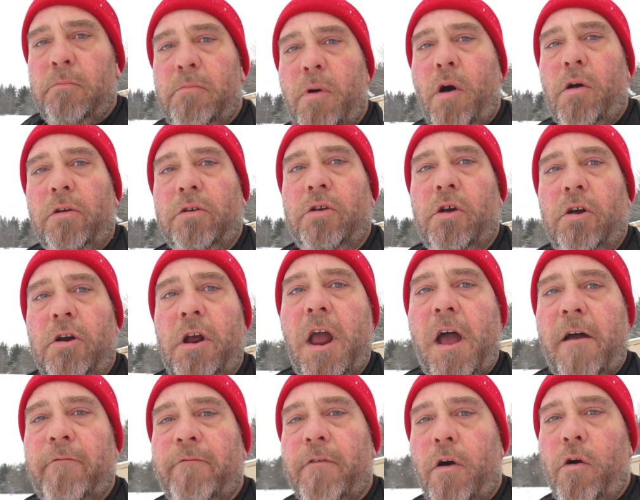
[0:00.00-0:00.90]
about a good
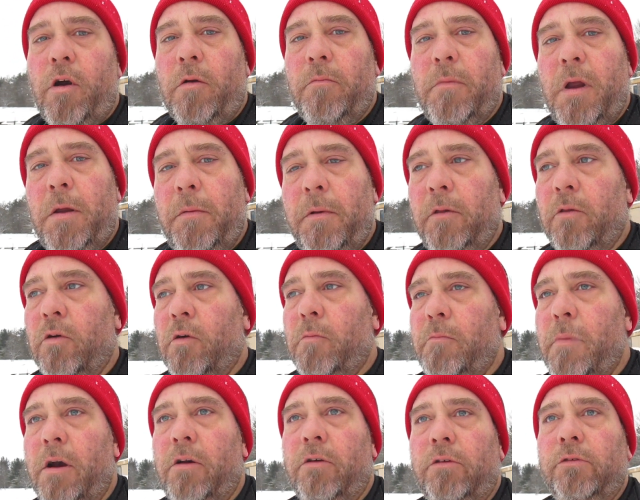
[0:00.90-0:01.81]
half hour, maybe a little
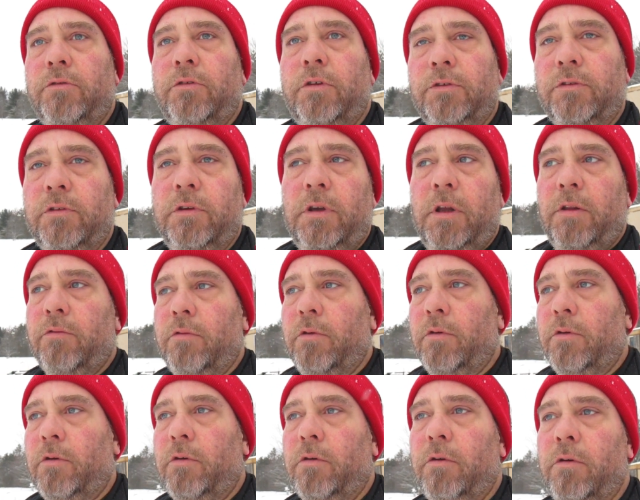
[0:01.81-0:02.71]
better, just to get
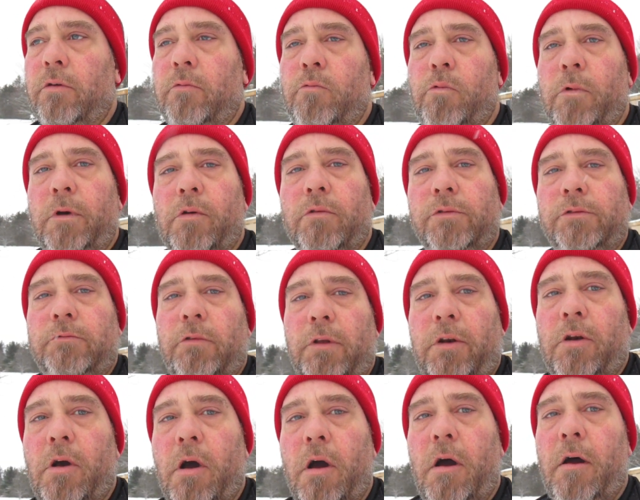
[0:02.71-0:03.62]
the windows
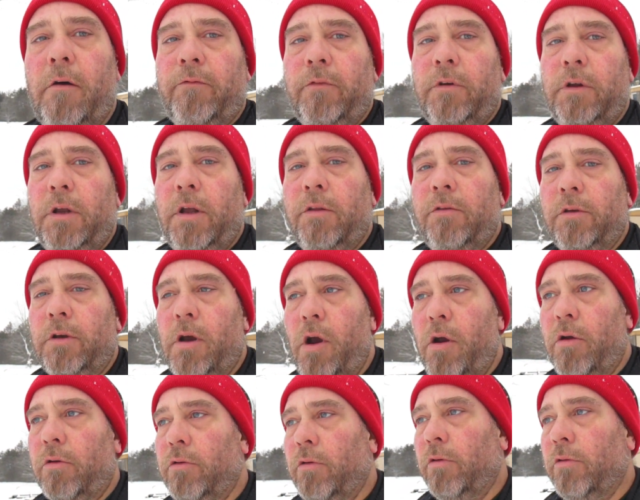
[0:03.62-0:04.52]
cleaned off and get the
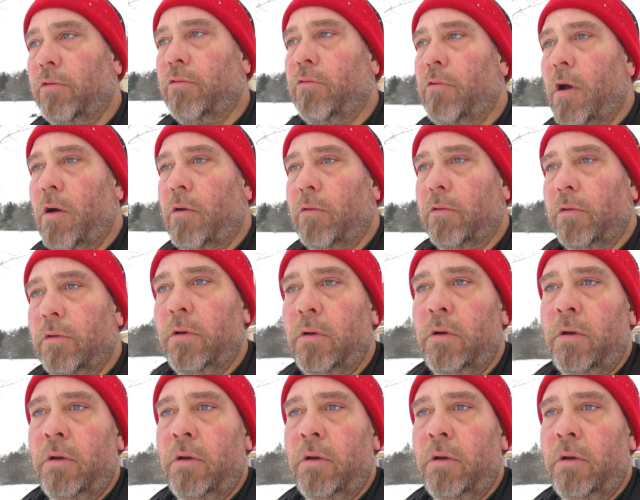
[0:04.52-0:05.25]
car turned around.